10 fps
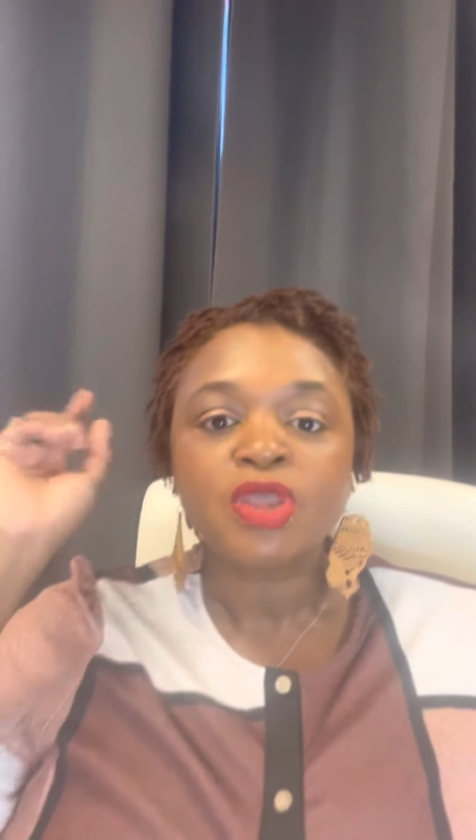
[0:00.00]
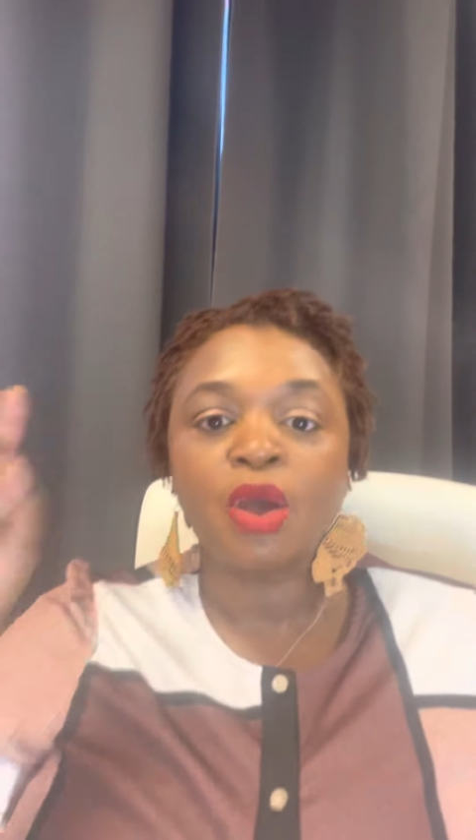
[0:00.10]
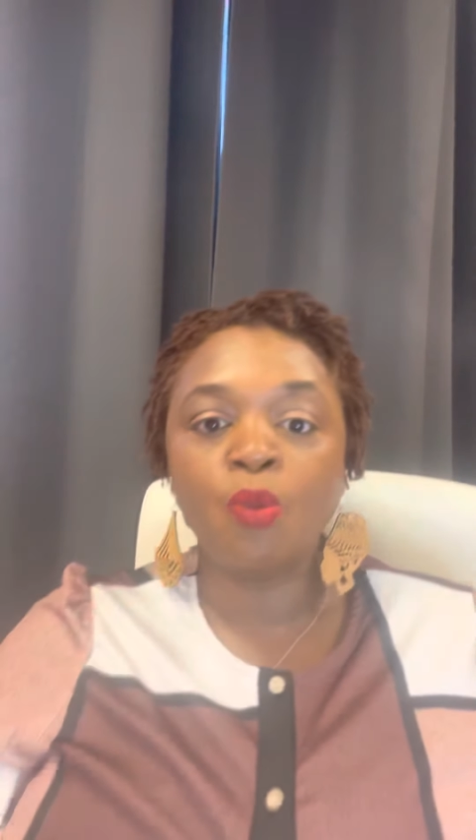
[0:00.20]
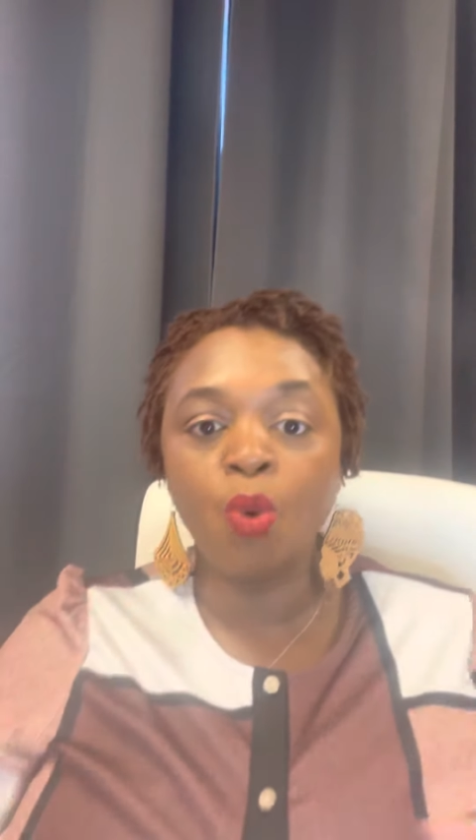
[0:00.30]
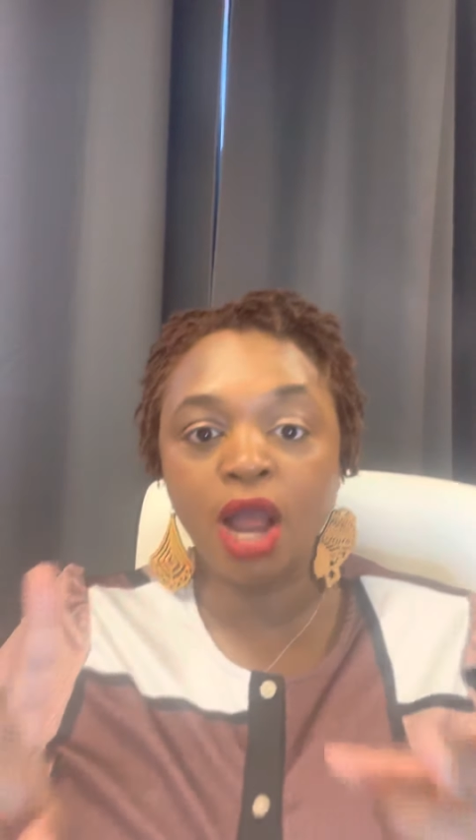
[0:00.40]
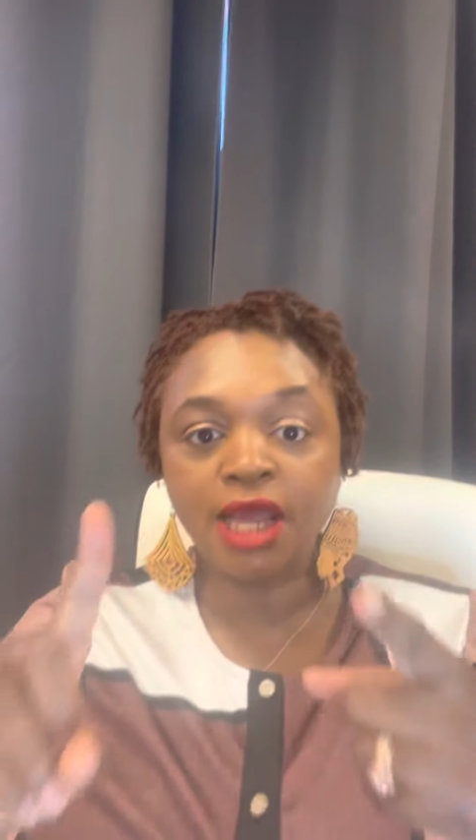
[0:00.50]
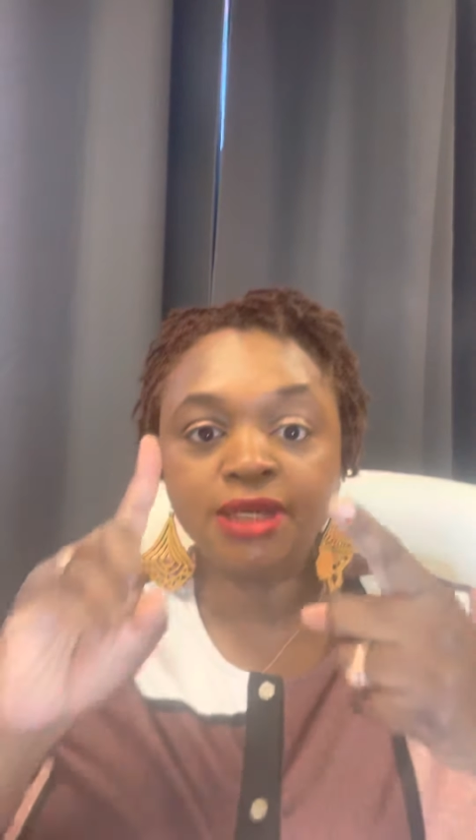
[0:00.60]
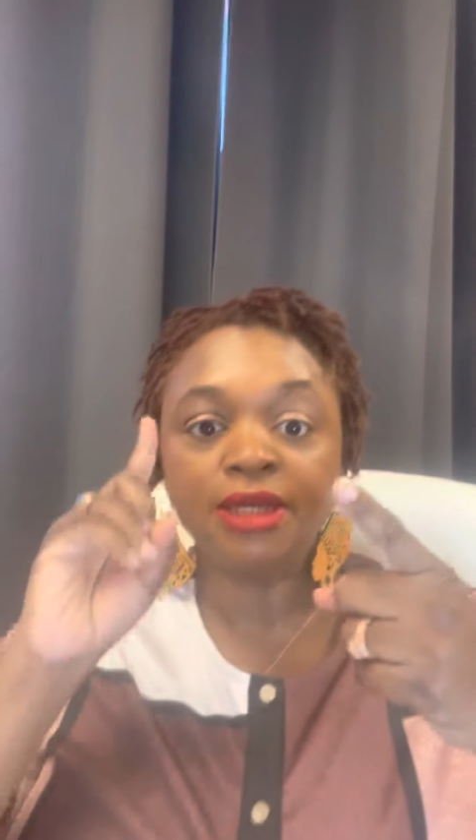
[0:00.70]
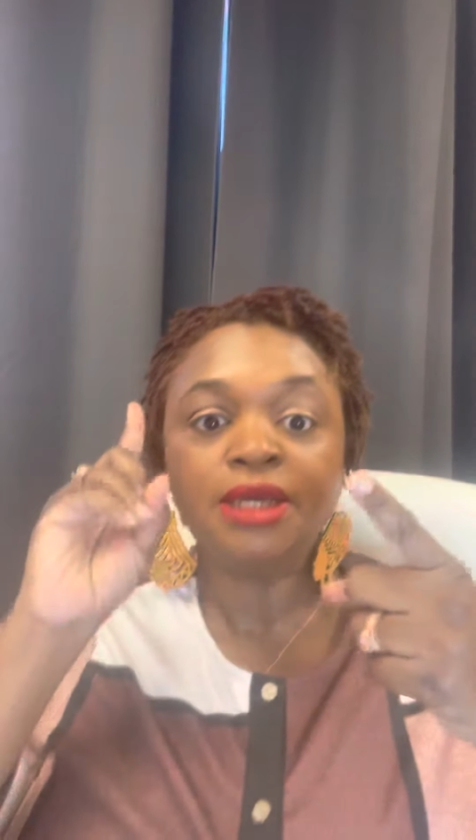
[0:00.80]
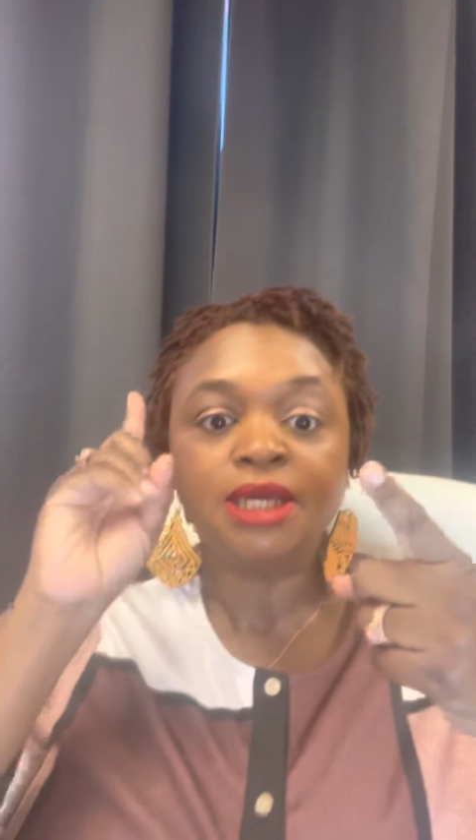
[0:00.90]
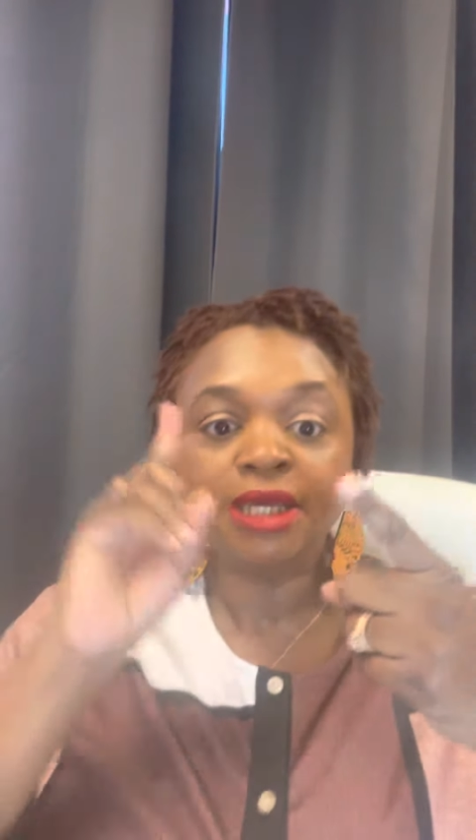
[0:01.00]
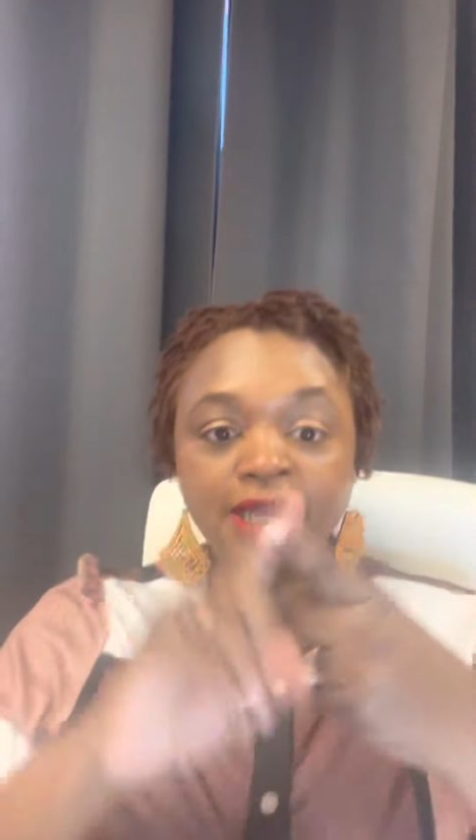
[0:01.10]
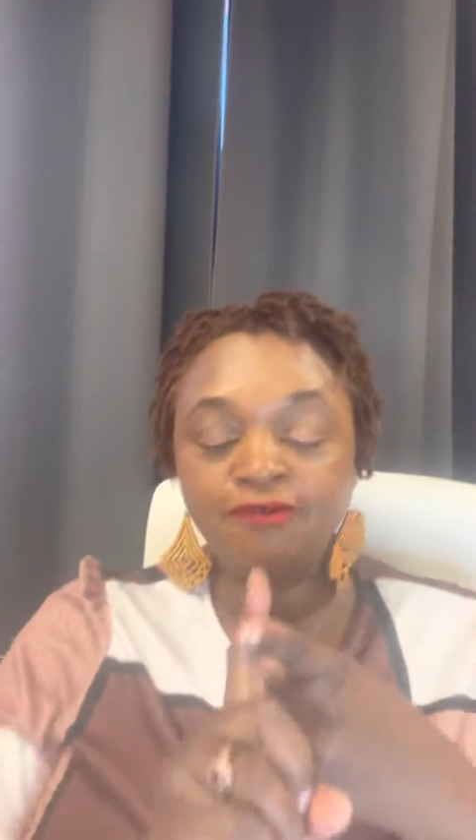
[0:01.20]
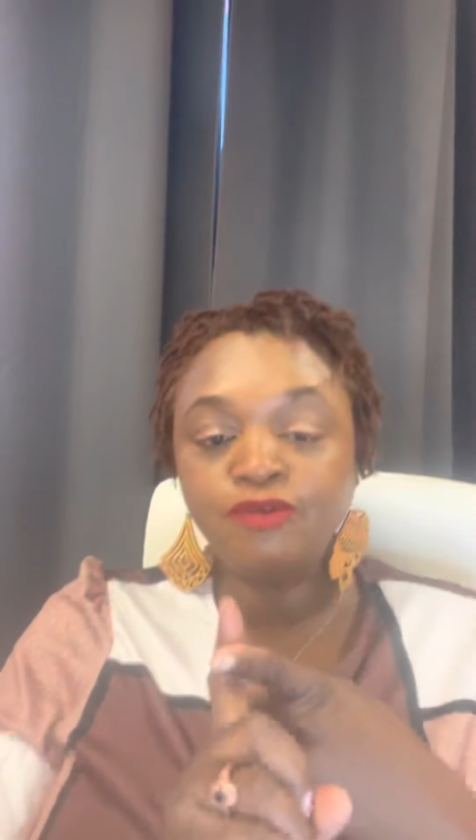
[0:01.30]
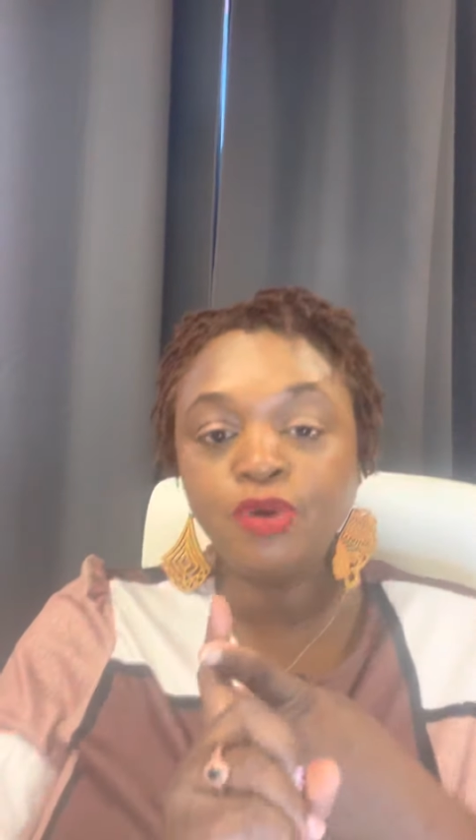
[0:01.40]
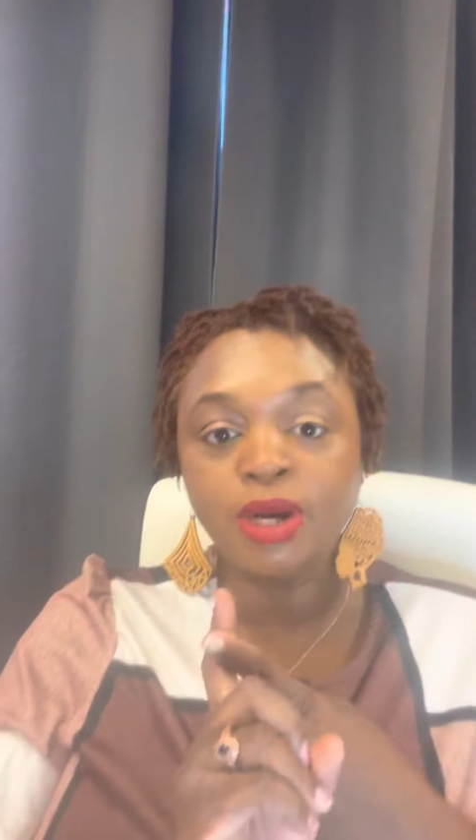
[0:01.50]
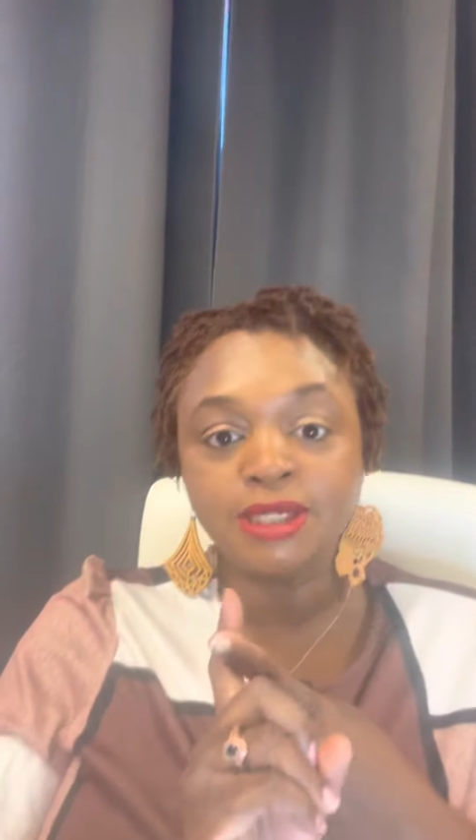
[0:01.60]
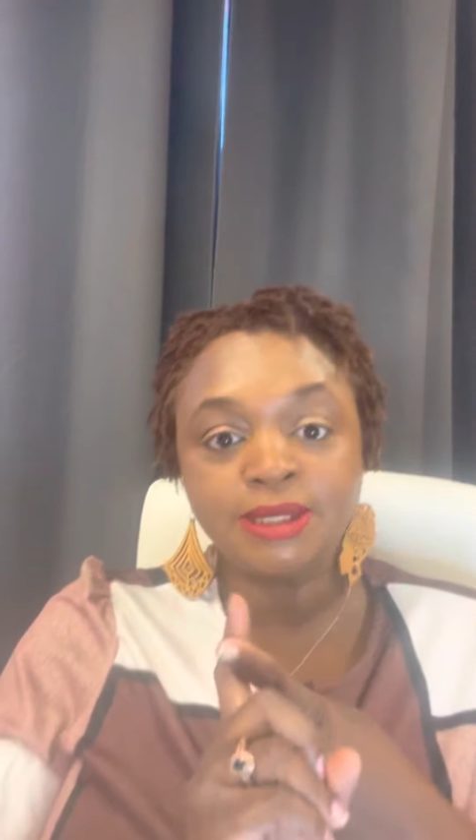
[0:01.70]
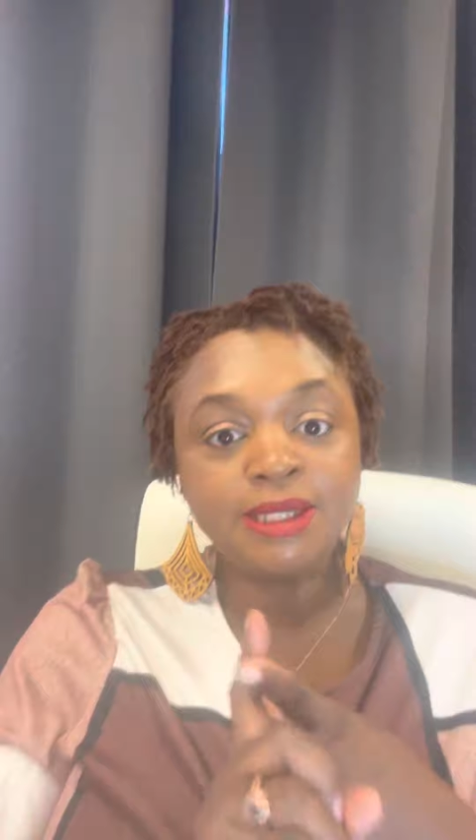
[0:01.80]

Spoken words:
One, if you are in a